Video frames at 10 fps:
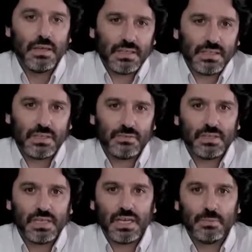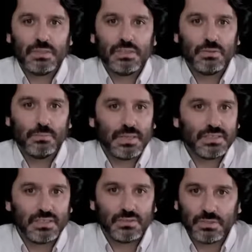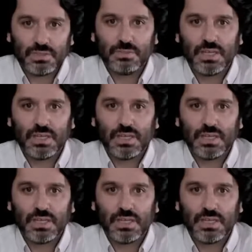The different elements of a message must be